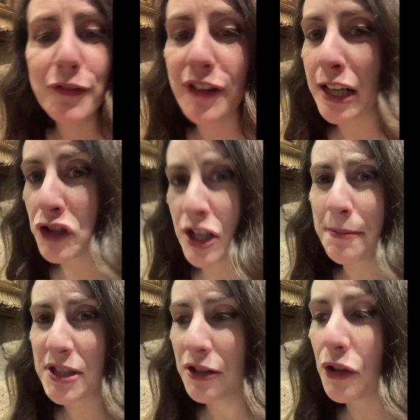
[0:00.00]
fat
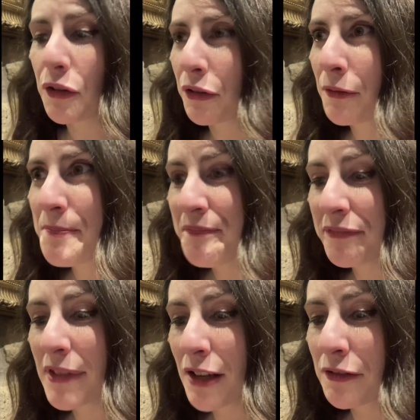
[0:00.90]
chips and not, not
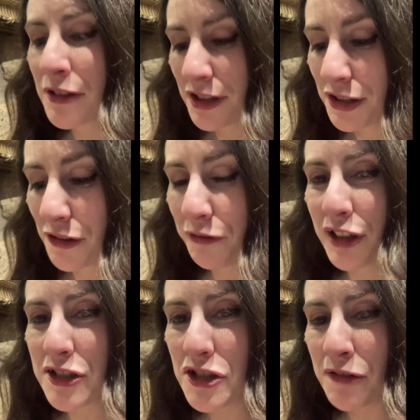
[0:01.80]

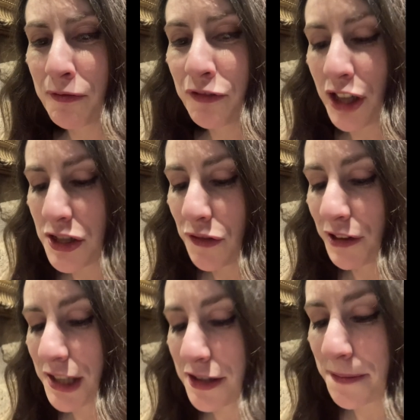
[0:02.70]
French French
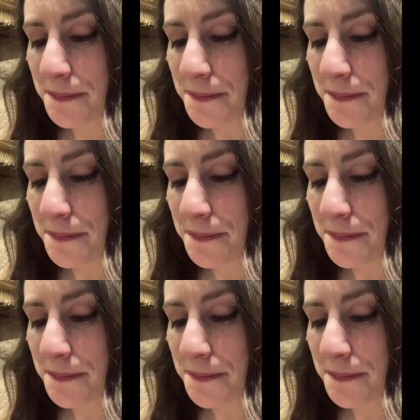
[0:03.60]
fries.